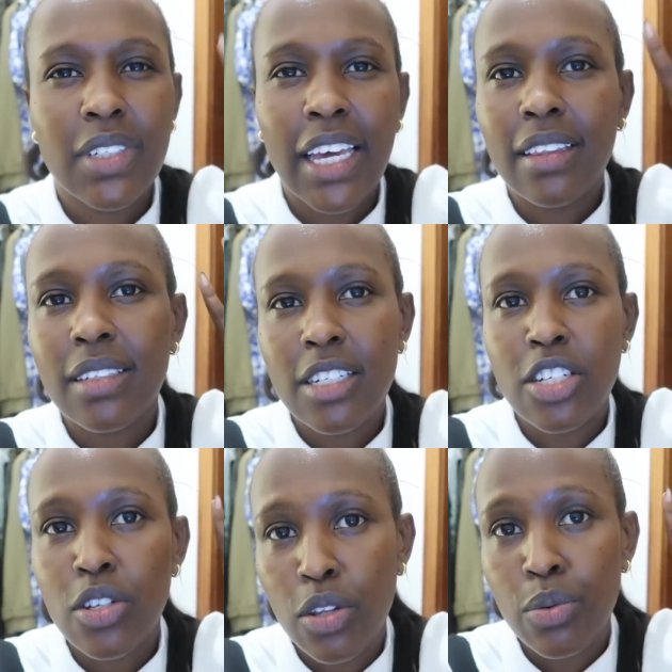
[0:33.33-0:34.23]
get
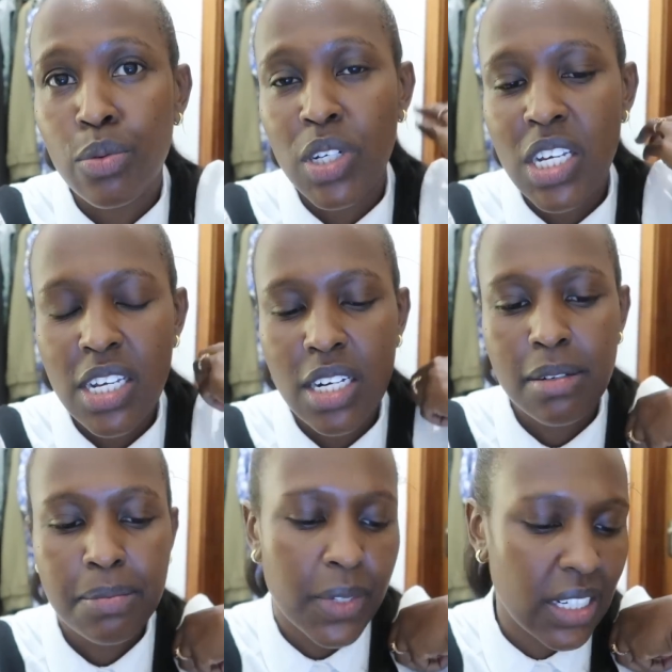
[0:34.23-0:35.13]
into the
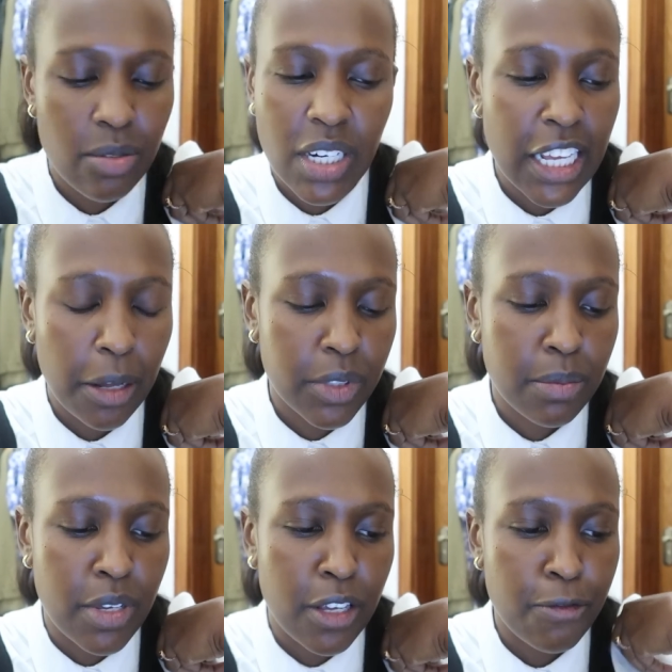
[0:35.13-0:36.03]
routine. It really
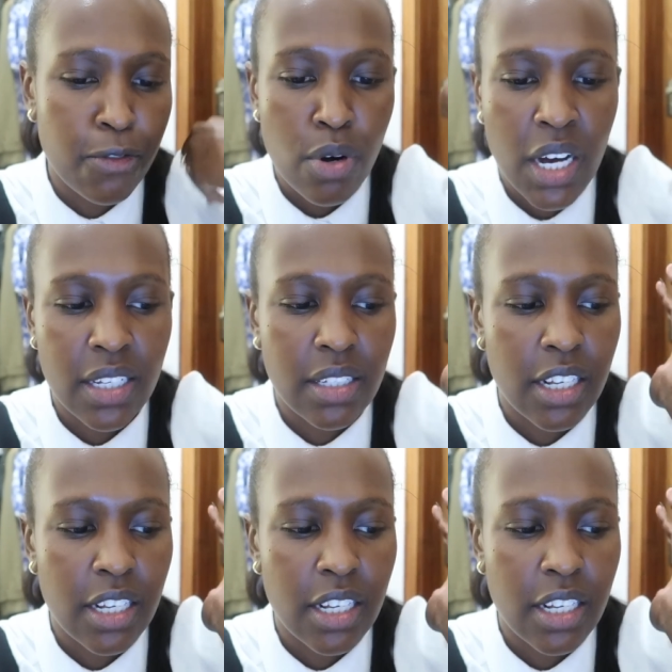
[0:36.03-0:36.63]
helps me focus.